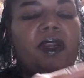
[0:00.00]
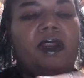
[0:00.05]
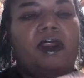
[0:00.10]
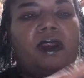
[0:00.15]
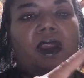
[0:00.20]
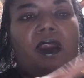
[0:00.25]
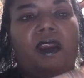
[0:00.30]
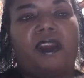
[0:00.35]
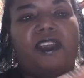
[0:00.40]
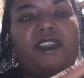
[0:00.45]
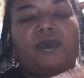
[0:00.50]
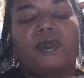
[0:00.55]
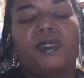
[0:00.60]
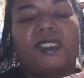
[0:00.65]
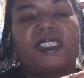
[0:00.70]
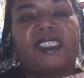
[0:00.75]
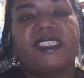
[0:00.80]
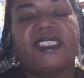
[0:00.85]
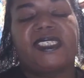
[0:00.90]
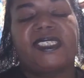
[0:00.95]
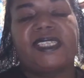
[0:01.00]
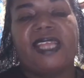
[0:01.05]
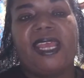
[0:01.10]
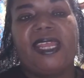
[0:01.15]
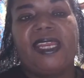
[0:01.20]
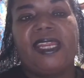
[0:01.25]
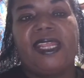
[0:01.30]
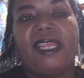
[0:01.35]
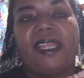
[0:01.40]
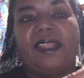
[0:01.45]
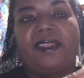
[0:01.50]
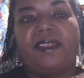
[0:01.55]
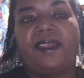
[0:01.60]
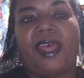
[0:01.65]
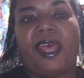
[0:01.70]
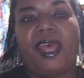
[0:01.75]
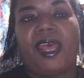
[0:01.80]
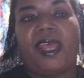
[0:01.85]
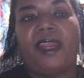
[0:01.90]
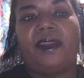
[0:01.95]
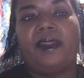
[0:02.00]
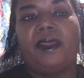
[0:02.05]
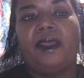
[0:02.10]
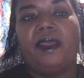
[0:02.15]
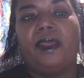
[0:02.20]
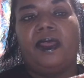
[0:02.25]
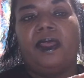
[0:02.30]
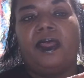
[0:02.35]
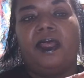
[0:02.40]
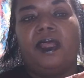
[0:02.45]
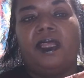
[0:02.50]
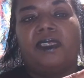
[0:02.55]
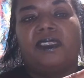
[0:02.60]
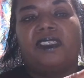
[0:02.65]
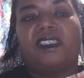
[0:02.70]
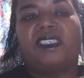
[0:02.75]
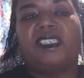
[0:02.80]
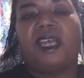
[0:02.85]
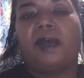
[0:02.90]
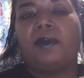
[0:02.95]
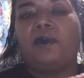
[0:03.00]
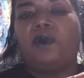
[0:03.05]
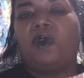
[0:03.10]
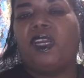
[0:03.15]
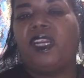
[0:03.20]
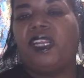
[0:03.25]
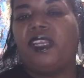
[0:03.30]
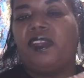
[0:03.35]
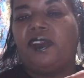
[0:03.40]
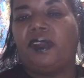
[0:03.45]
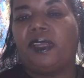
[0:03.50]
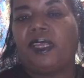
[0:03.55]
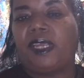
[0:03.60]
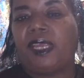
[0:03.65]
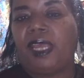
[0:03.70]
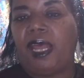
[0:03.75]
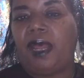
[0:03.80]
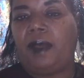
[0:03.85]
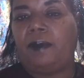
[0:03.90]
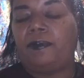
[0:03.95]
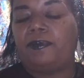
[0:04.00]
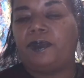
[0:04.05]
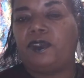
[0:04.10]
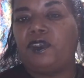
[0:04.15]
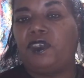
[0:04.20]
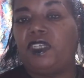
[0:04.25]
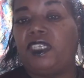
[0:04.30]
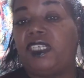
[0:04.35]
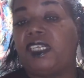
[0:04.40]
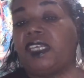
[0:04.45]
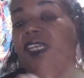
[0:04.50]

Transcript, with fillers: the cards was stating that someone in your camp, you need to